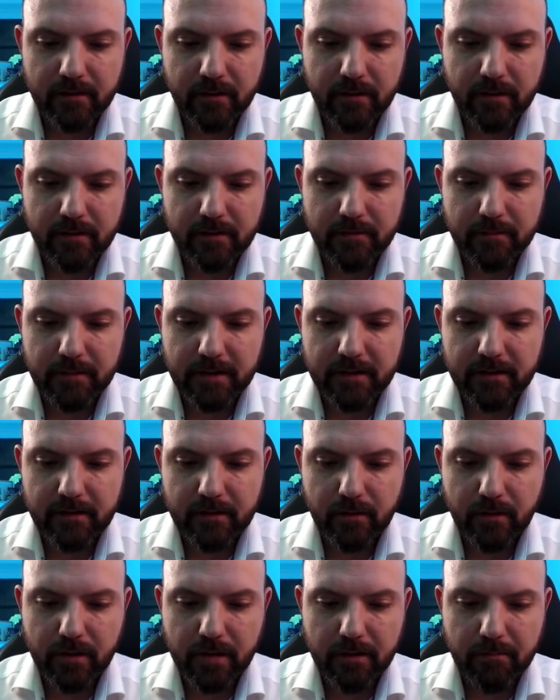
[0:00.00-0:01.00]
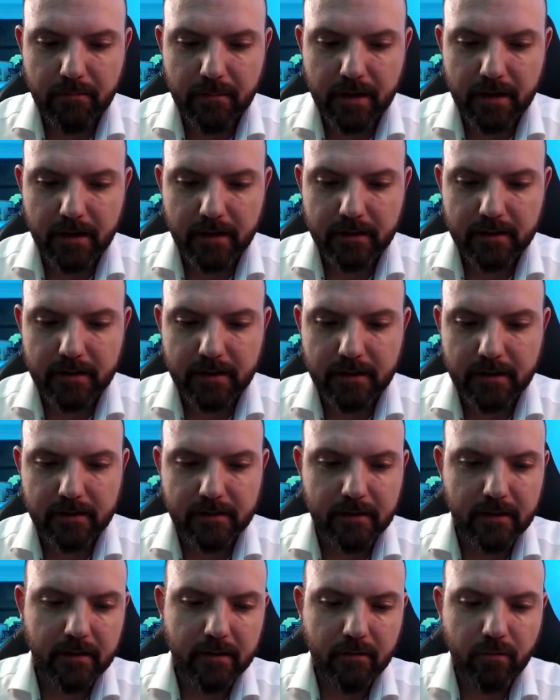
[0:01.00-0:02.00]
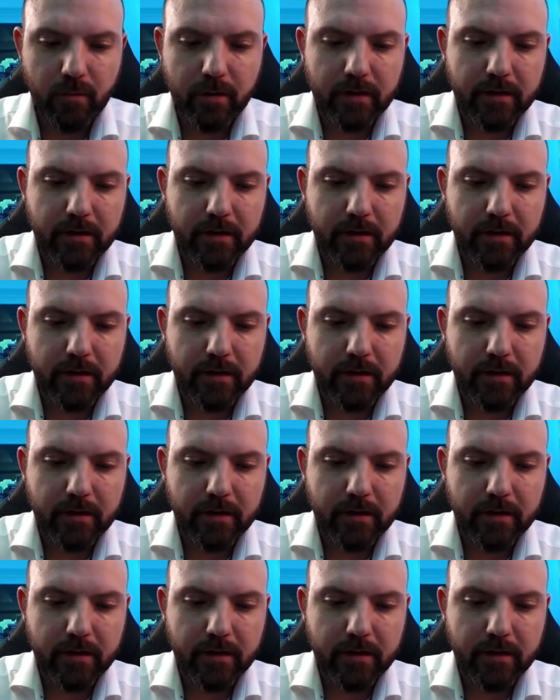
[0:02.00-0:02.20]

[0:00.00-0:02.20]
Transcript: This means you can mark things and it will